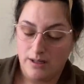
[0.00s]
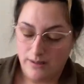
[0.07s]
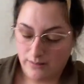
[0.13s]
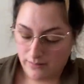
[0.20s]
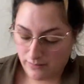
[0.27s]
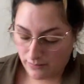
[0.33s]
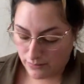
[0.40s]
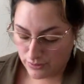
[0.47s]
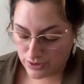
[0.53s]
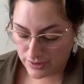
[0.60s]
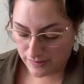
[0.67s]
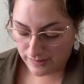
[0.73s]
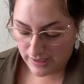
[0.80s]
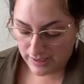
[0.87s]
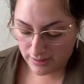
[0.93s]
So you
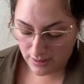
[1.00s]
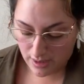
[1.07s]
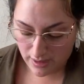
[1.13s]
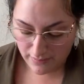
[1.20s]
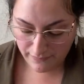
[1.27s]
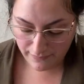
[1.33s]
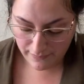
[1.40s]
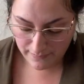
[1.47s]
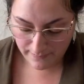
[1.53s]
just take it off.